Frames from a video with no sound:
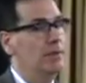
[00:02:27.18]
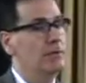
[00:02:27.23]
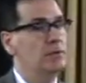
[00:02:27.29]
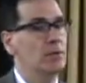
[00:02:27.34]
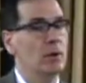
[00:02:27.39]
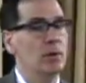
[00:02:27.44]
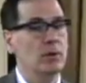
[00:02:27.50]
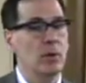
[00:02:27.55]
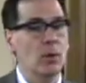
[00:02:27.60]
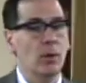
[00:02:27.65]
of
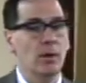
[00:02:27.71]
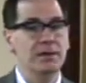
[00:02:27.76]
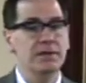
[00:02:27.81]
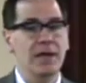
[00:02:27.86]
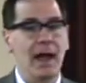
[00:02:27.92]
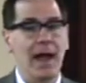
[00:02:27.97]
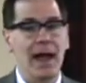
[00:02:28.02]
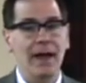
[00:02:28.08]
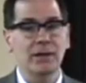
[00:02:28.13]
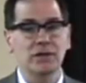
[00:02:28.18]
drug courts
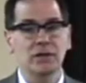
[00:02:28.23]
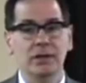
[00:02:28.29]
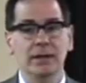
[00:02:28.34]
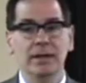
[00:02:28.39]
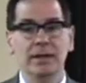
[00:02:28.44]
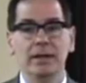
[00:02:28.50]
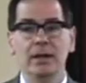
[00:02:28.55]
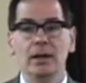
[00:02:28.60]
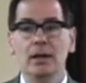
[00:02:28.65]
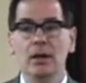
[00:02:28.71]

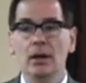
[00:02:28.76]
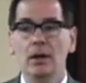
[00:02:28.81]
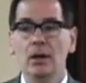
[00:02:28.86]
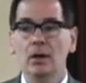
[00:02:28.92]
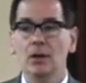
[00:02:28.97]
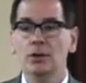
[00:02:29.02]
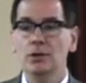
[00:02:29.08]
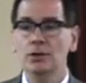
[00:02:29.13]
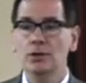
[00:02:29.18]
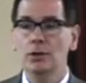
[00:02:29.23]
actually
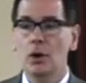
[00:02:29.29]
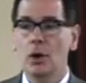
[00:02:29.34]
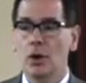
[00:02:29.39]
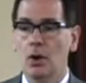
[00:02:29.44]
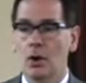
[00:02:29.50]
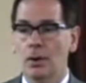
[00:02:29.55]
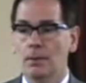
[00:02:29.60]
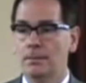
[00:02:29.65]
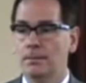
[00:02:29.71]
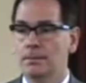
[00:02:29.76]
do
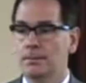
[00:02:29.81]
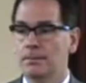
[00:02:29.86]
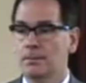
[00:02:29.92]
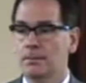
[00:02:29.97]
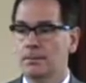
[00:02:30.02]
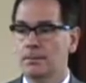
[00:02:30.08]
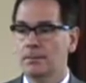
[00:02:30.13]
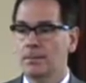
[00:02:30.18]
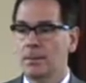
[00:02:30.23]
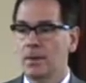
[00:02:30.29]
harm.
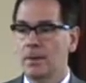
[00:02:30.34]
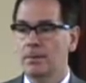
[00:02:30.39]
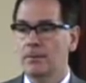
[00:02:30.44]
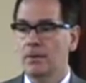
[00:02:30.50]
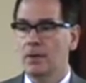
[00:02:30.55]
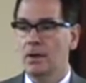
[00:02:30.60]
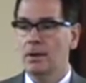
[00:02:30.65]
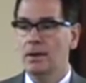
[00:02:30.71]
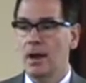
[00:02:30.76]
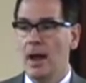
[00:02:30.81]

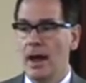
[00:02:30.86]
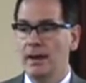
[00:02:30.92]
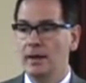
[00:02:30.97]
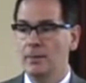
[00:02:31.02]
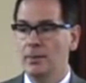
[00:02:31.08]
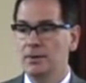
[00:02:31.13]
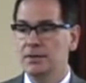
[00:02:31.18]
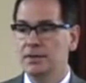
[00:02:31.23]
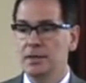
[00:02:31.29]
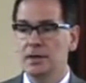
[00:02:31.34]

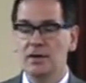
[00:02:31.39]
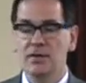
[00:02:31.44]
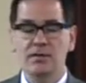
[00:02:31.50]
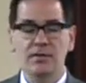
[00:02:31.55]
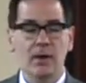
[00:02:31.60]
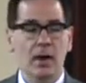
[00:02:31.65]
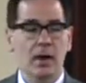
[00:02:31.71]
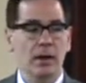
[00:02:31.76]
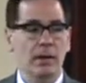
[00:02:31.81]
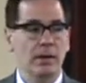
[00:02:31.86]
9%
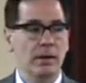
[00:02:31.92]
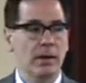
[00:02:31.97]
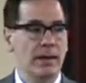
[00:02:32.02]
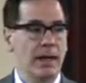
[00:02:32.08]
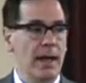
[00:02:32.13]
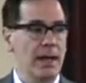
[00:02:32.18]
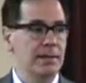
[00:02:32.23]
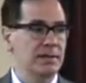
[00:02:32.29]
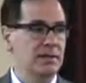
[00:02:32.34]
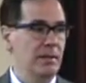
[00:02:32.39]
of
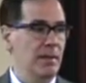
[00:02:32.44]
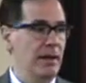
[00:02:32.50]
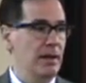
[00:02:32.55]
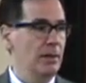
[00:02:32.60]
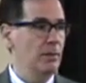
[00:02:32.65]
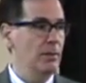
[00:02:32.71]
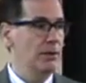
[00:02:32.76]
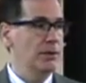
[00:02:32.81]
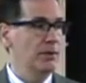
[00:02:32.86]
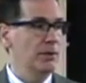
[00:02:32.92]

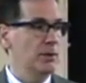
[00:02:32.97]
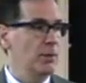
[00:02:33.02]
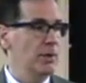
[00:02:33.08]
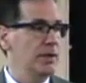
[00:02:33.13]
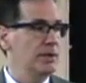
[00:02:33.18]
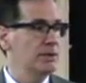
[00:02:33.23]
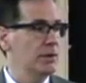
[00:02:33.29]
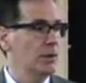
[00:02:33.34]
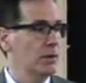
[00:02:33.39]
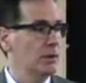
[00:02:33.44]
estimated the
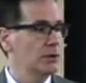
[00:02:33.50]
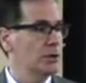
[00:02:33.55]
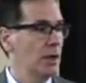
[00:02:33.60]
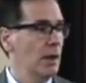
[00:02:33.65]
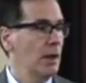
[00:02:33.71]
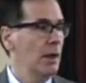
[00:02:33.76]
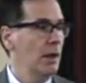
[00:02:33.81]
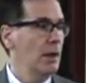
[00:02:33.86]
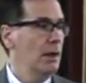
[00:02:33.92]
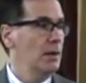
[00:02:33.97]
research
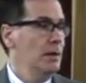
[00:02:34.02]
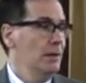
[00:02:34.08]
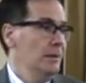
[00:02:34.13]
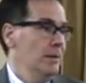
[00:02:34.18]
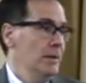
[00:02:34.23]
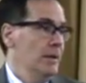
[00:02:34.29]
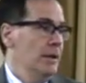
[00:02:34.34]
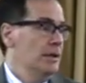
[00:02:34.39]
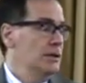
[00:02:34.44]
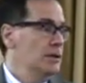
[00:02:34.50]

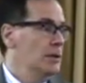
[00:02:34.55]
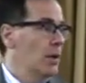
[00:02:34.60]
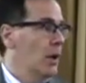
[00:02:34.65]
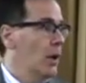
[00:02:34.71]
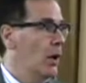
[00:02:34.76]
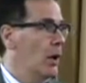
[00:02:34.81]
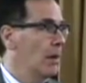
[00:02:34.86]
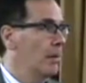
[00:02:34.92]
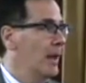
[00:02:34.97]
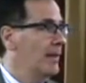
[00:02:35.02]
do
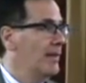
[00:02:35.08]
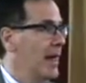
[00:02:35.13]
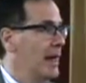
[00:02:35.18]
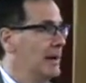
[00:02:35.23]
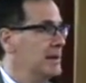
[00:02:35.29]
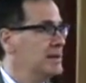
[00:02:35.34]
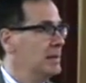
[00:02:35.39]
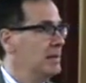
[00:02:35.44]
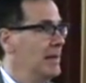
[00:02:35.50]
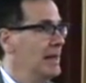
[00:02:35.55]
harm. And that
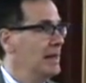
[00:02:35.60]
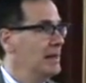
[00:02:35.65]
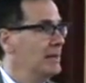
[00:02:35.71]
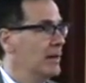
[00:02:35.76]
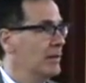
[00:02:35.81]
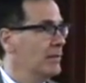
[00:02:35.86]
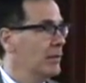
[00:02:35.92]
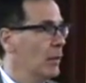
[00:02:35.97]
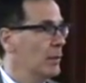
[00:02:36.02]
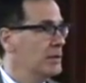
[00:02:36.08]
doesn't mean
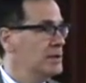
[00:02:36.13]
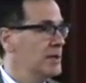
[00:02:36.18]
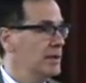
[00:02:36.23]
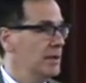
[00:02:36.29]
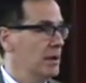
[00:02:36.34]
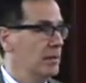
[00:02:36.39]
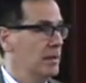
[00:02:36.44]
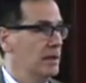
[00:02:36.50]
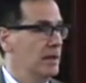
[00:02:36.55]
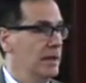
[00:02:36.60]
that, of course, that
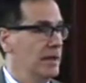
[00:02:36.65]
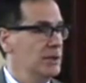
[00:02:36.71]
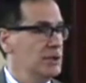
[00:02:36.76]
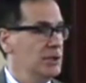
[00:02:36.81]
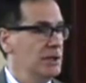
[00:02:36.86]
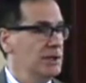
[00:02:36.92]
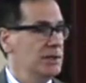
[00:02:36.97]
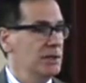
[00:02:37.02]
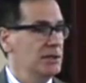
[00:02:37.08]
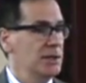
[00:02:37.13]
they're
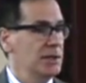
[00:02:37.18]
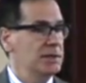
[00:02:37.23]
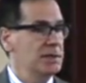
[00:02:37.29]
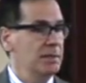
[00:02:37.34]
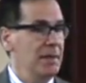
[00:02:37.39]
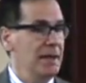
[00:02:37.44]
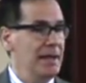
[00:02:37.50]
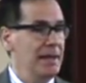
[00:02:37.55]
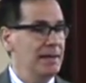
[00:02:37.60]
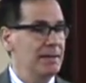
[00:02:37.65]
malicious. It
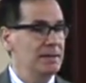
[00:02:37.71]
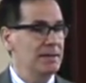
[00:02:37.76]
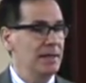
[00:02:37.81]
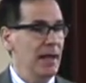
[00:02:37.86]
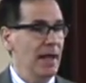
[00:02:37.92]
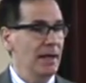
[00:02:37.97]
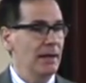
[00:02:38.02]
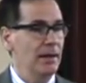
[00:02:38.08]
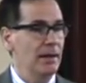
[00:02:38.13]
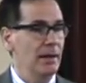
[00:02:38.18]
just means
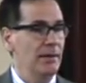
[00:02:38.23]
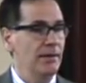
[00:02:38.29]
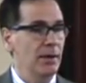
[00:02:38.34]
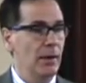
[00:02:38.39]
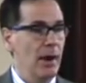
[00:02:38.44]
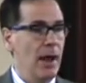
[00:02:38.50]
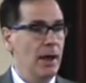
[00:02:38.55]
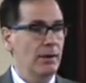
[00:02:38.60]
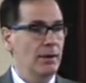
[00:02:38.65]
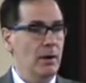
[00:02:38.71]
that
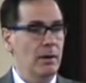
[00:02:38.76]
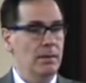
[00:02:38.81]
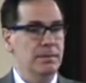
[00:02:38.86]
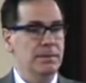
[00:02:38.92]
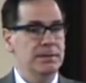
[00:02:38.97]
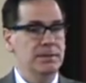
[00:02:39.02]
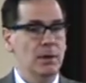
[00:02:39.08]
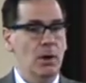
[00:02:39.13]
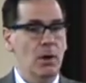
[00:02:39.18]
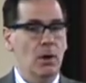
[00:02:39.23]
their
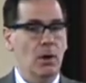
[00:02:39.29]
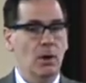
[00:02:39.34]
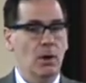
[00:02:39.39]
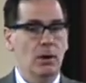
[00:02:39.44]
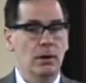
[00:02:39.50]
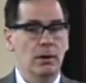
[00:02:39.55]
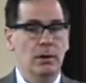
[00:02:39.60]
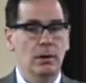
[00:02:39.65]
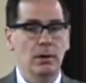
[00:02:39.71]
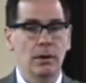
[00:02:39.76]
outcomes are